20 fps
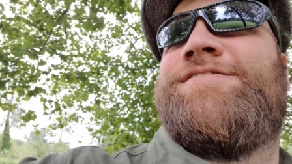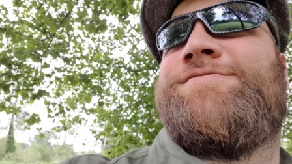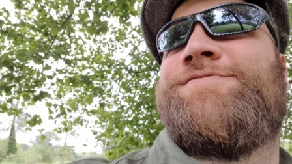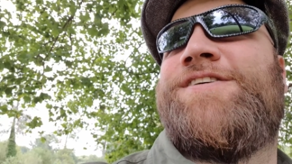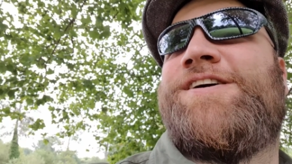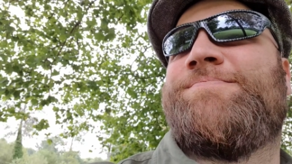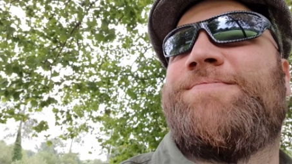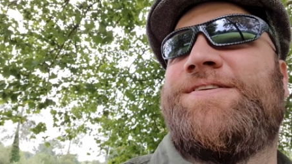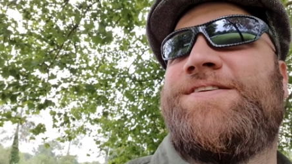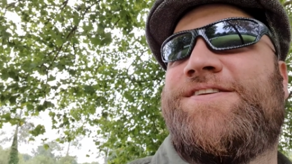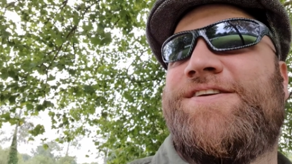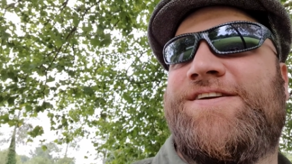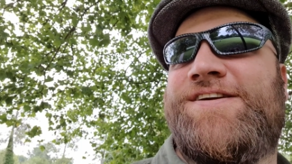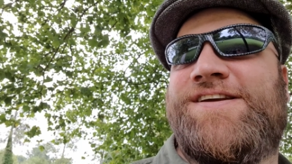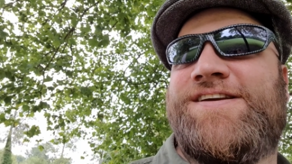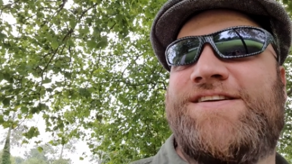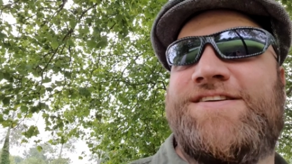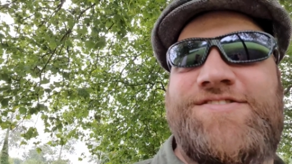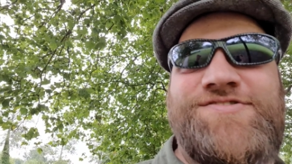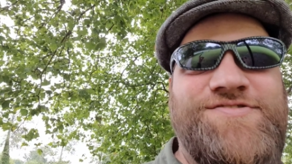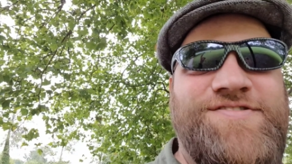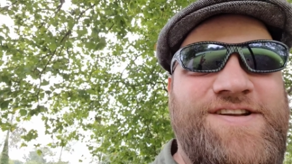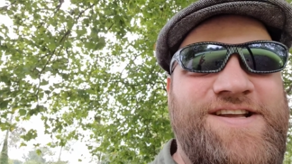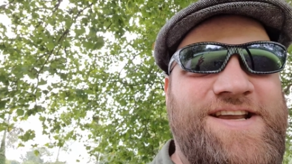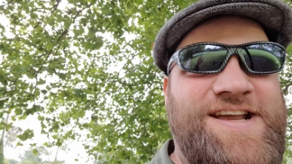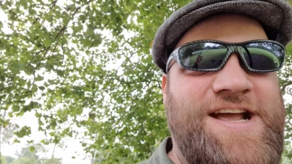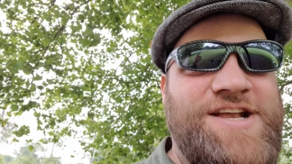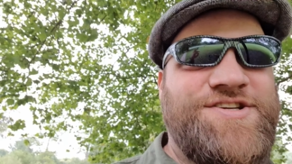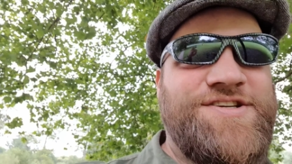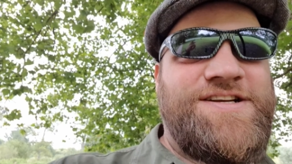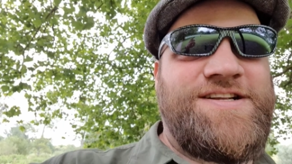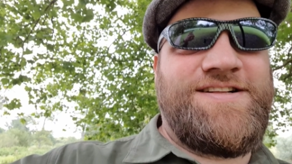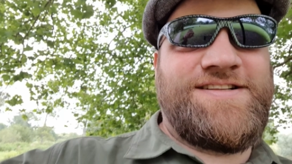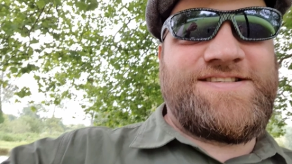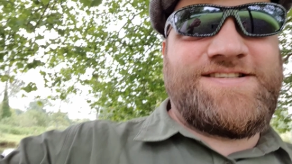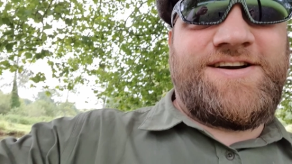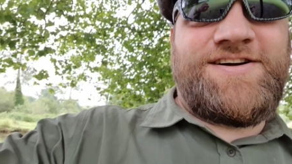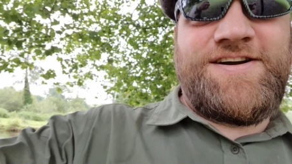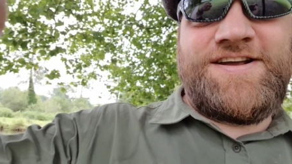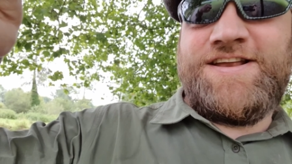What I've been doing is trying to catch a little
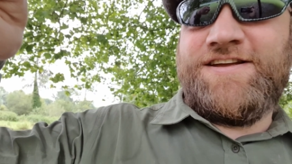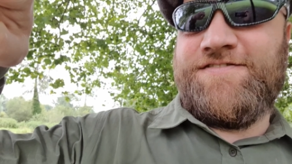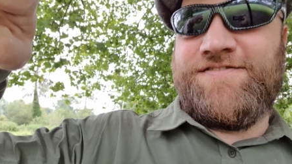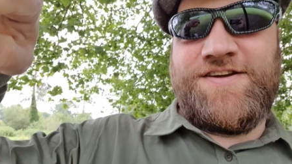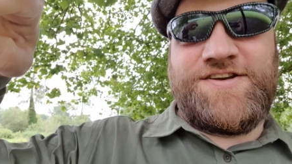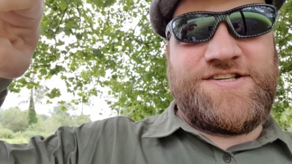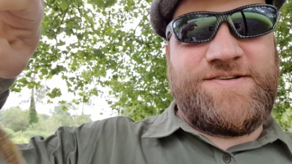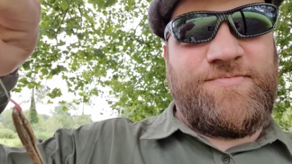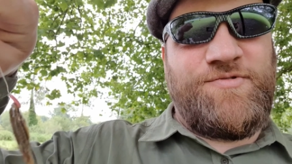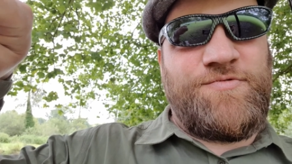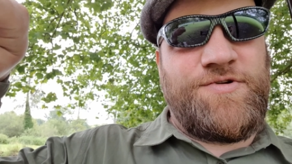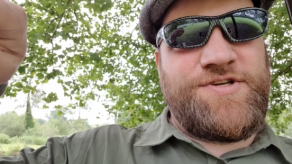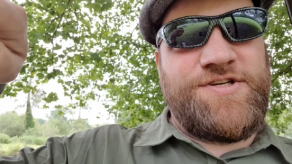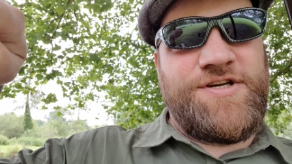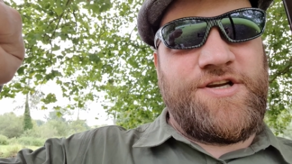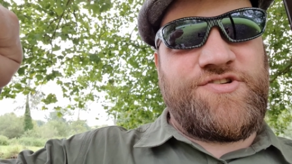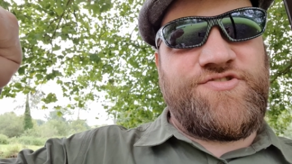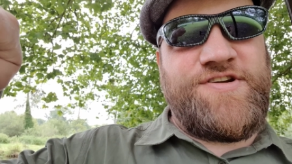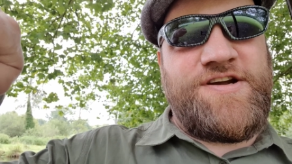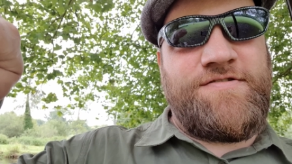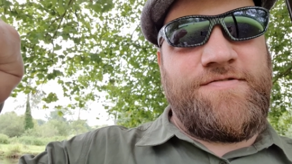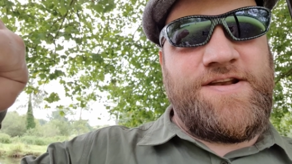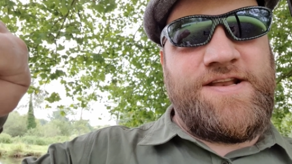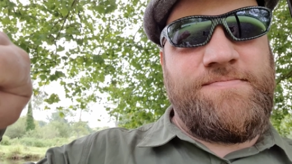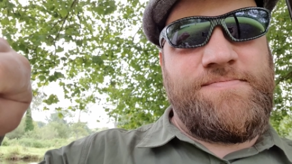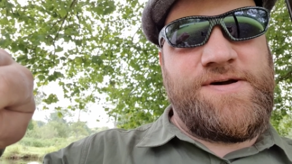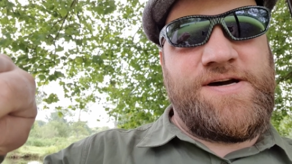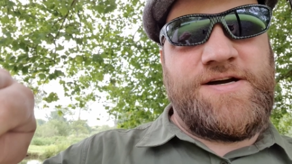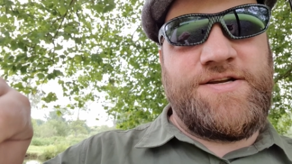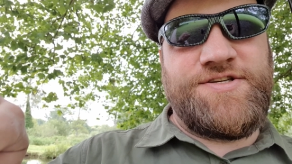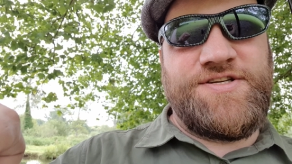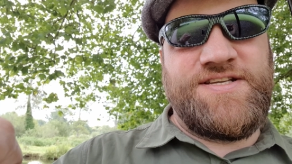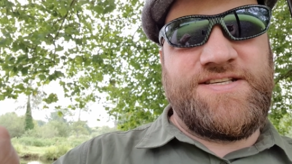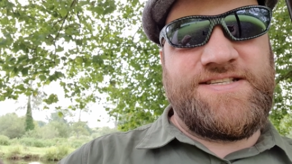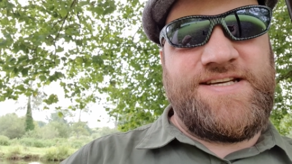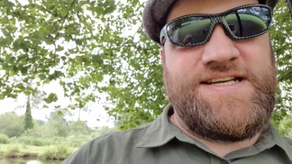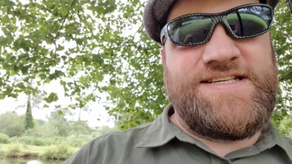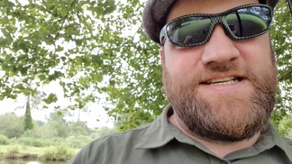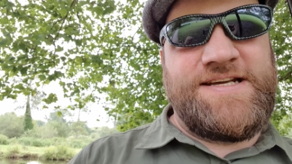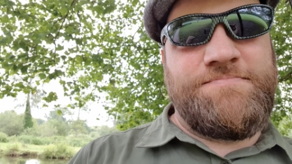tiny fish. I've been watching a trout in the
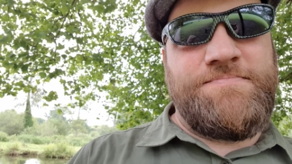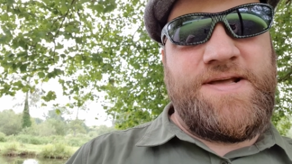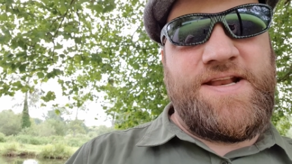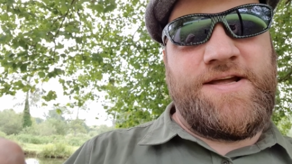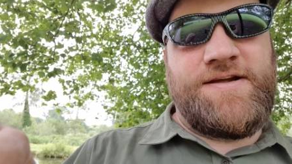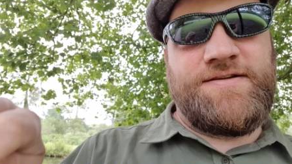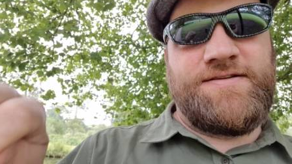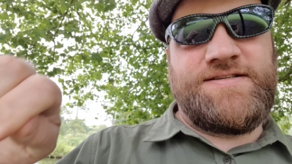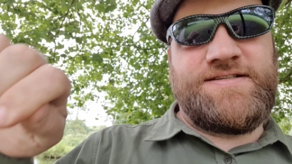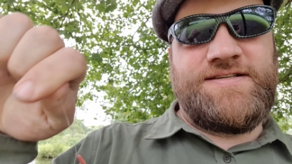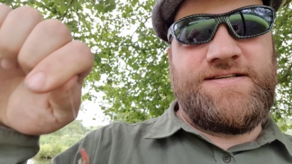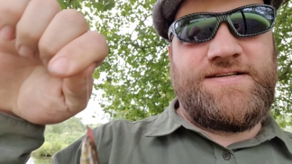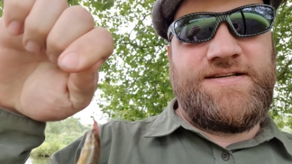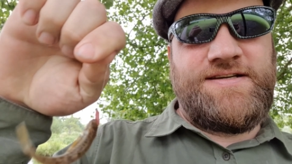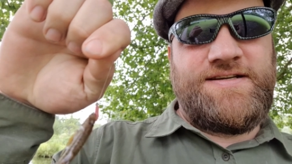margins eating minnows.